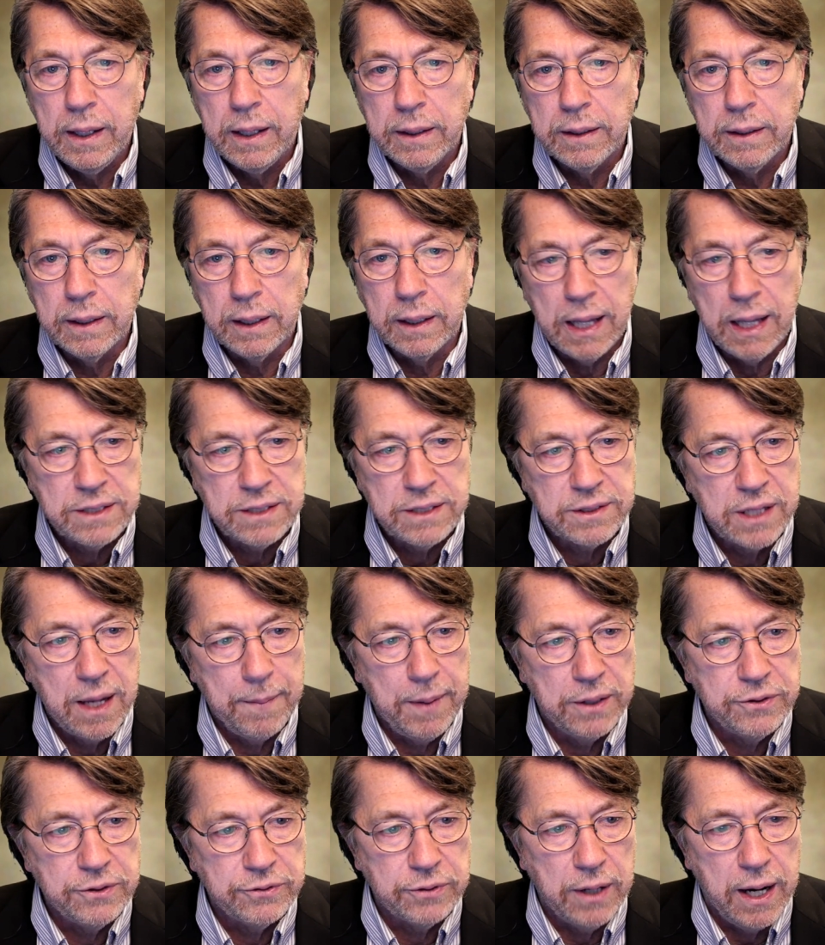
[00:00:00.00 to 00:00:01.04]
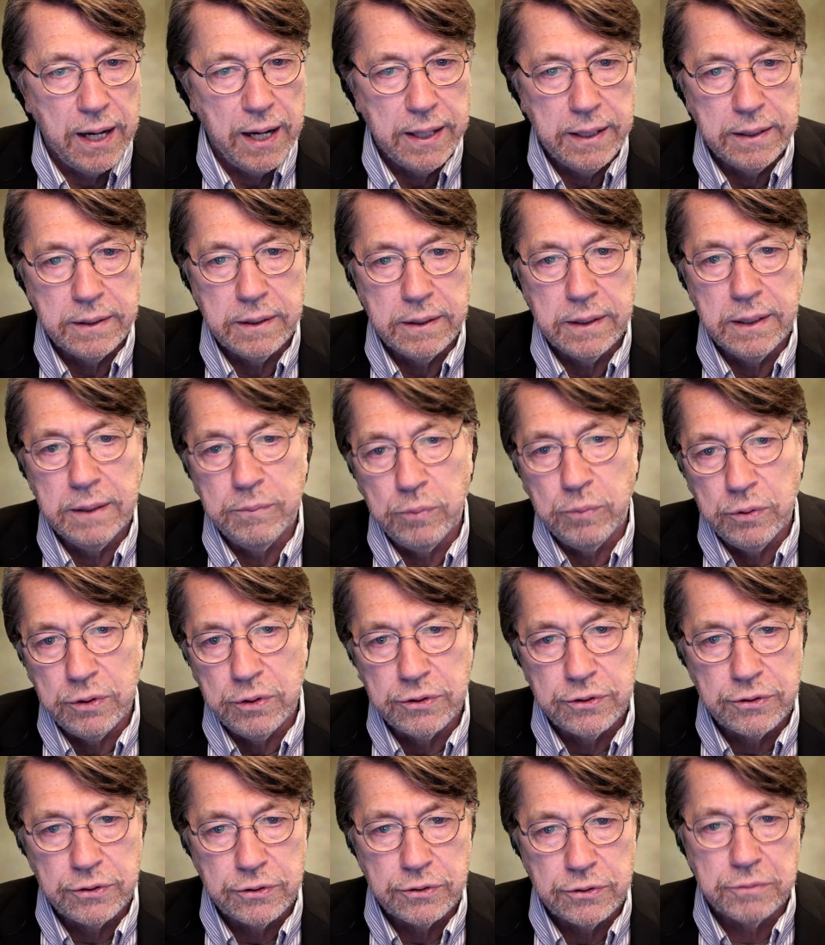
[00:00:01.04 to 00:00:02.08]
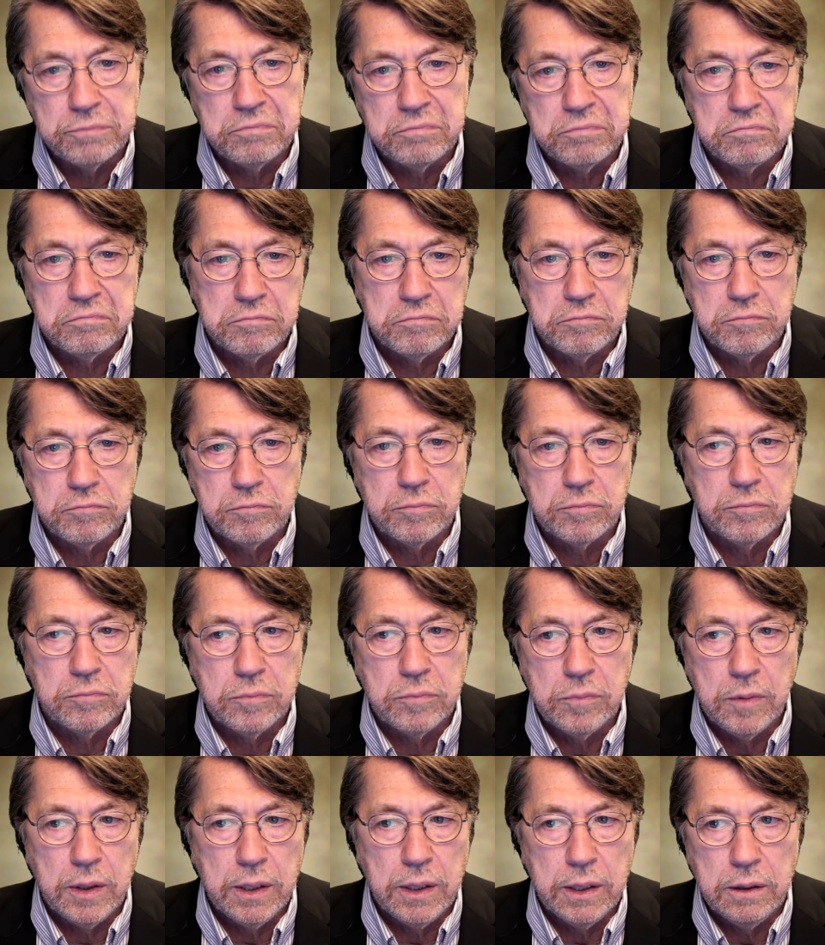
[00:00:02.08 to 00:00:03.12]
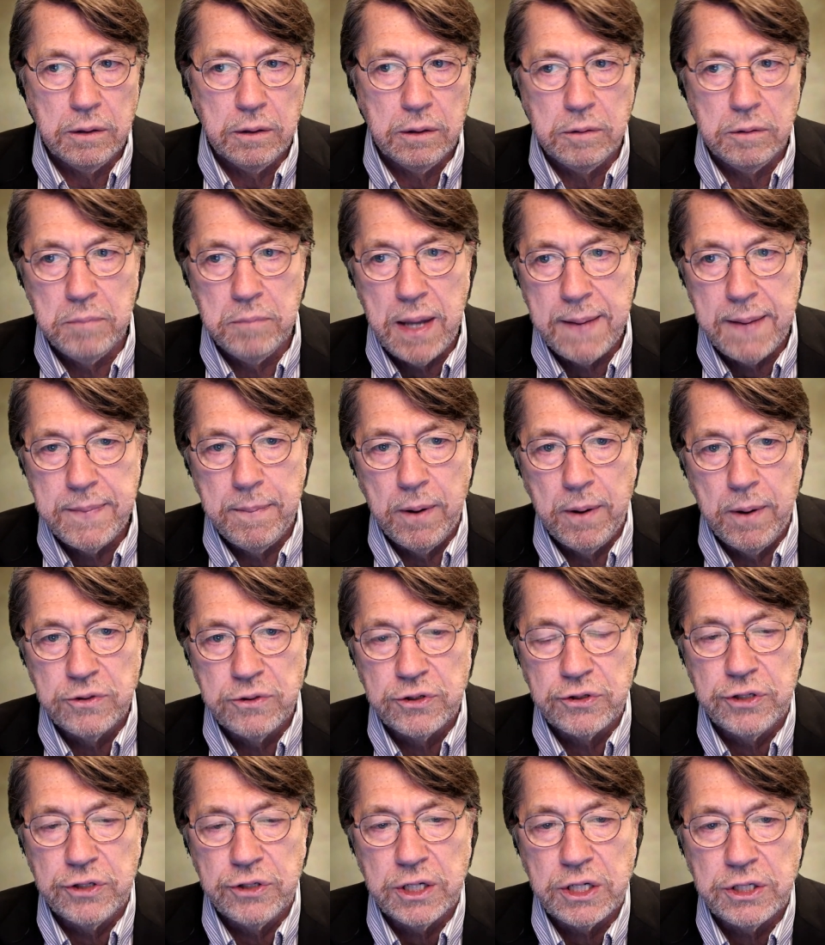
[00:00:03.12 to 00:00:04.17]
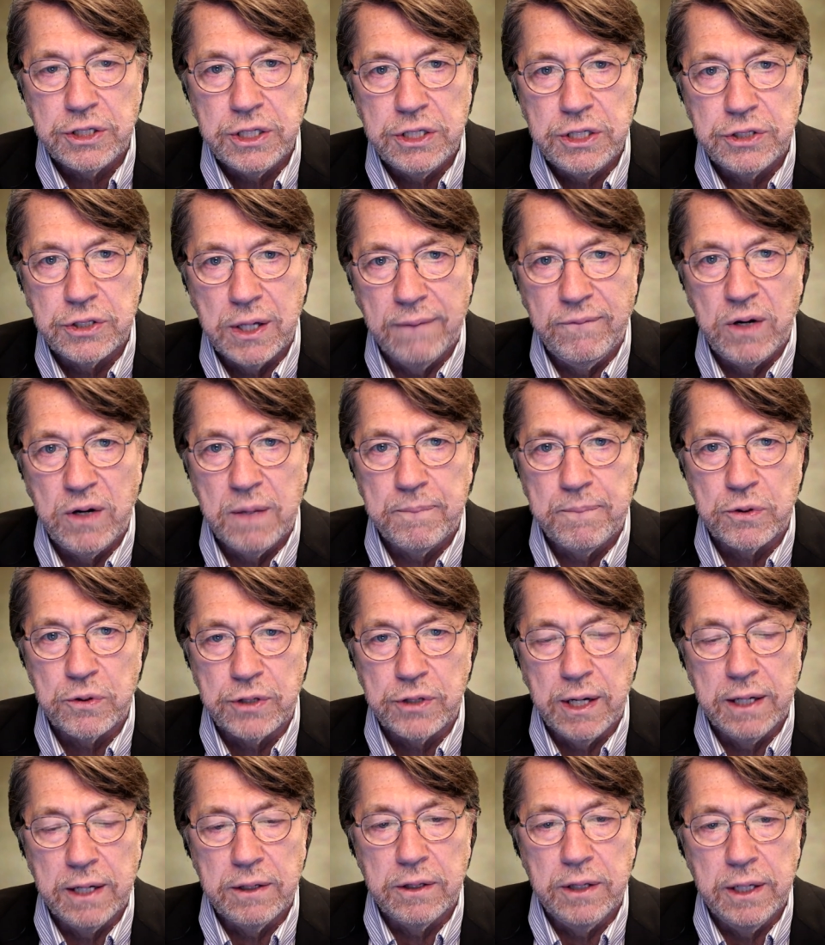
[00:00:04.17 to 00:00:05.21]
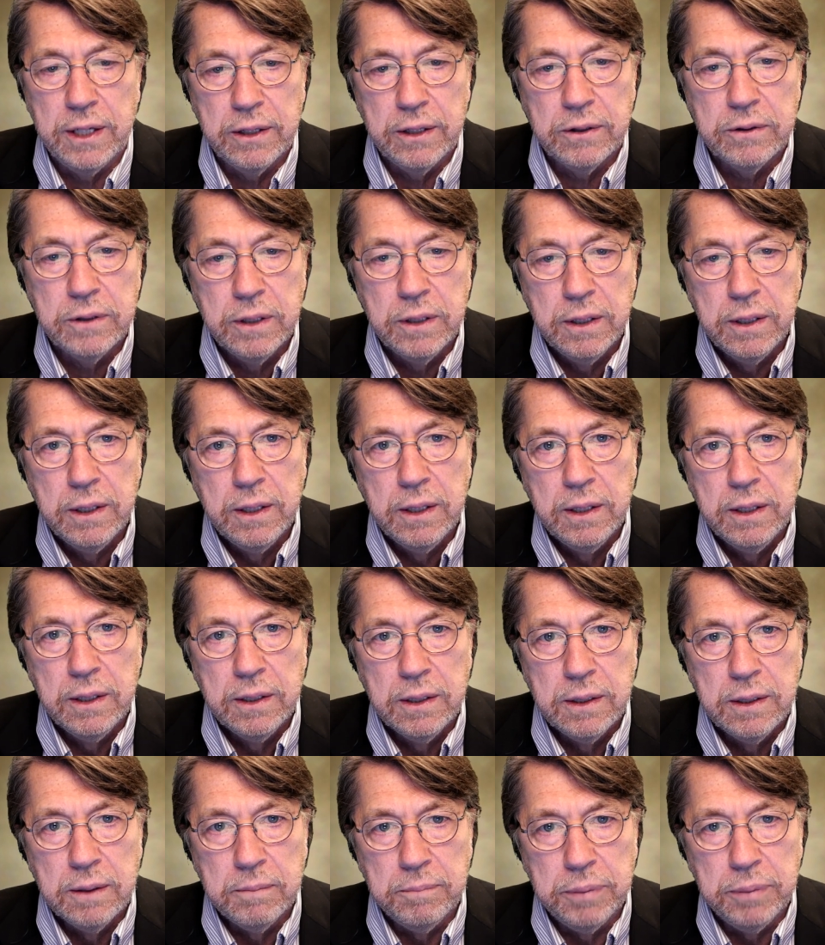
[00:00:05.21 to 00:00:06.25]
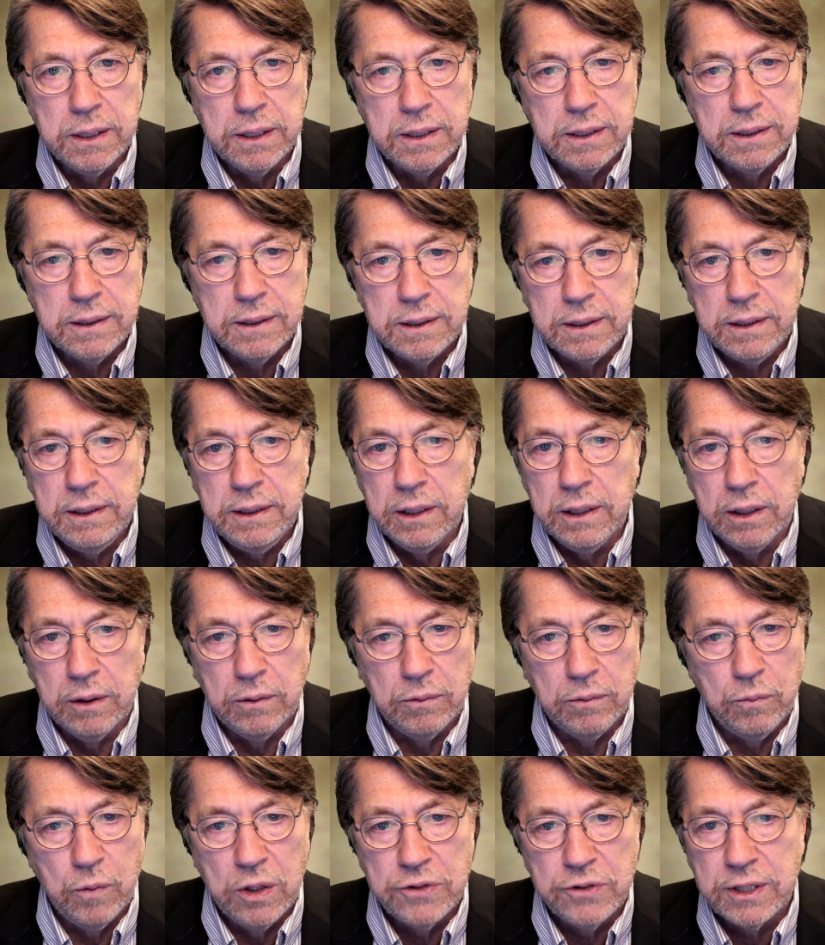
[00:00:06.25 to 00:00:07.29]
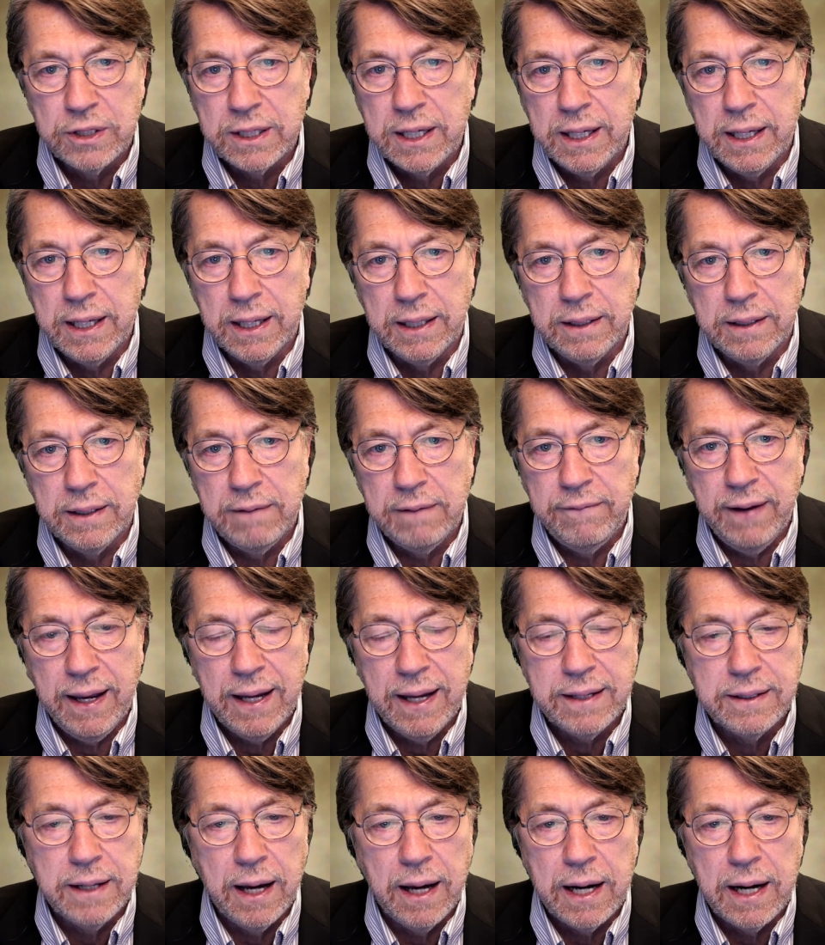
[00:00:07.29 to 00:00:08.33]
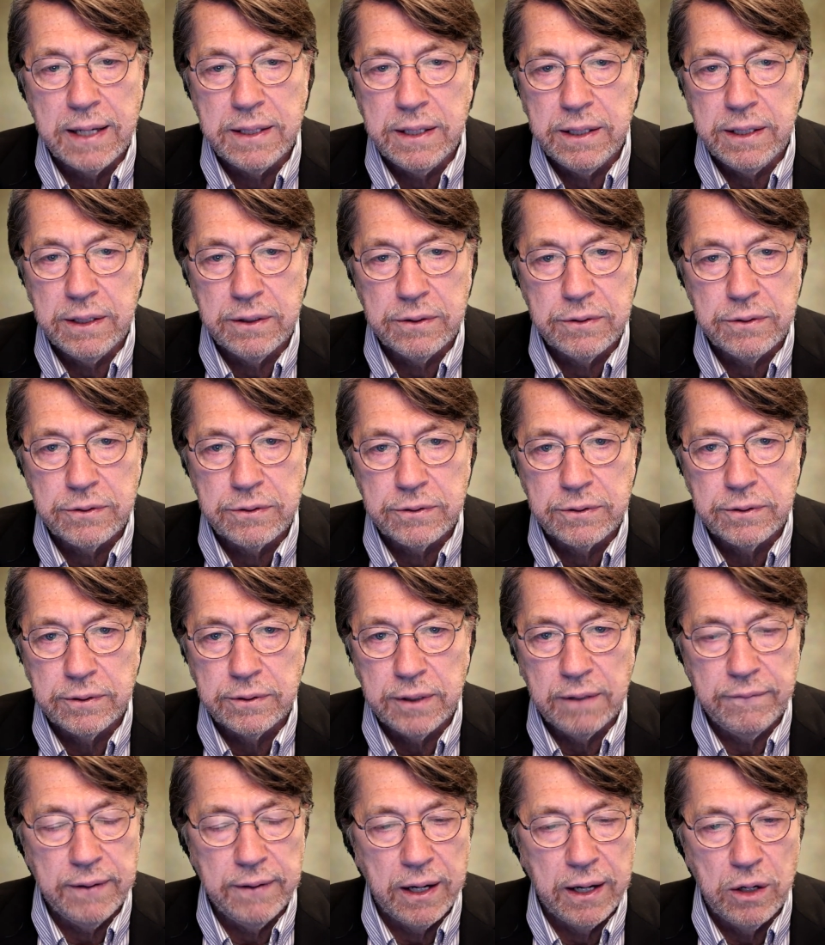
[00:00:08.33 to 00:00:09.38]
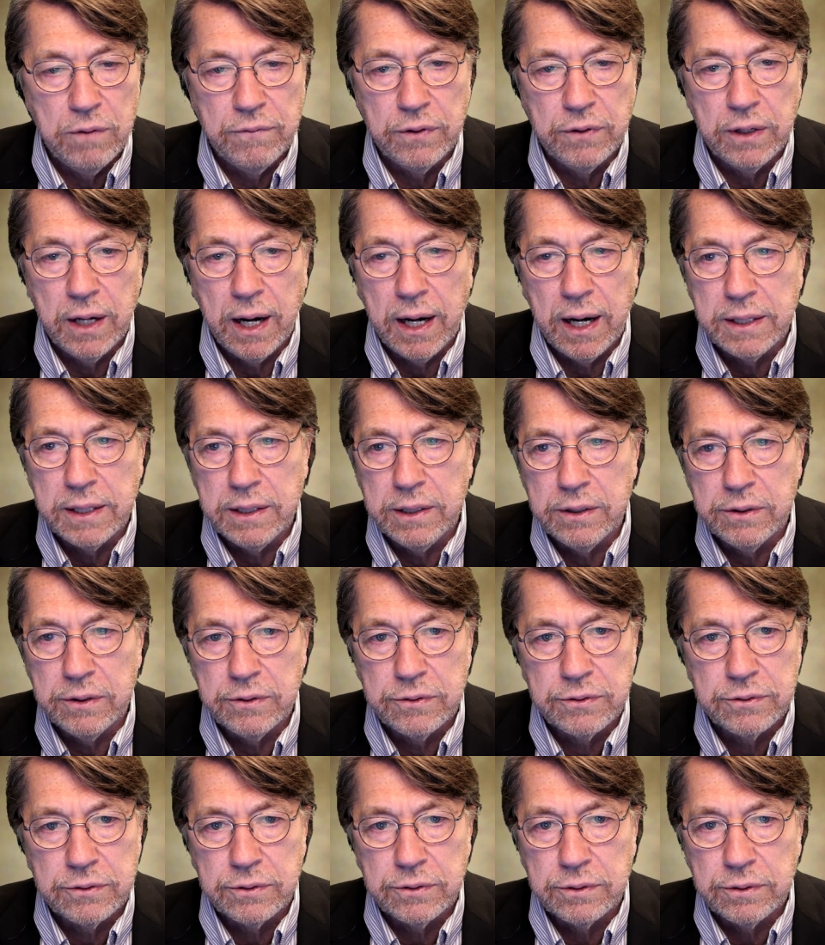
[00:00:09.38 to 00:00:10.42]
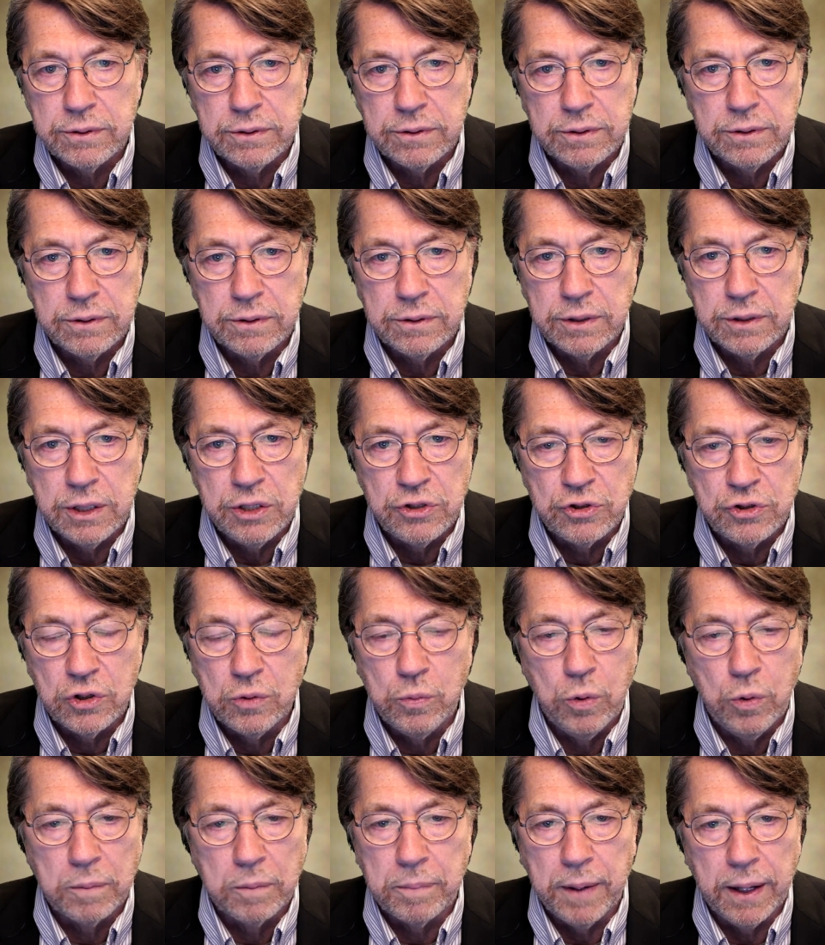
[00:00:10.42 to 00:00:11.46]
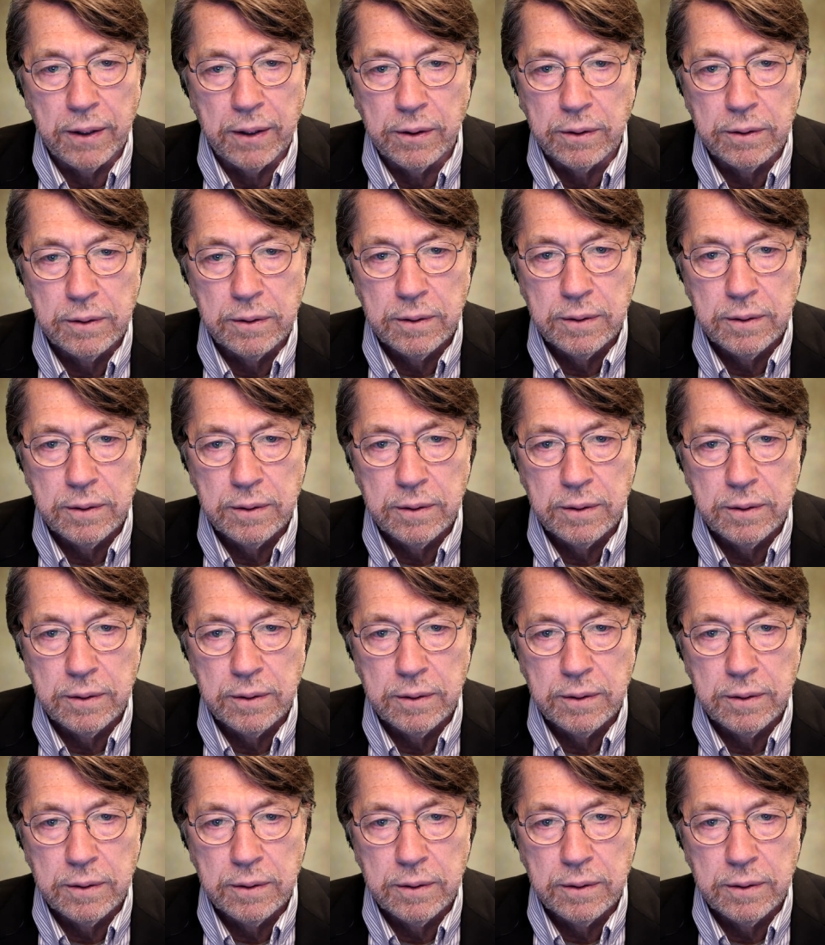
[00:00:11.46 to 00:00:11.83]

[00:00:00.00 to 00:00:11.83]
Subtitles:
The last time I tried it, it was maybe about 60, 70% there. But, you know, once again, they've had 9 years. They've had over 9 years. It should work better.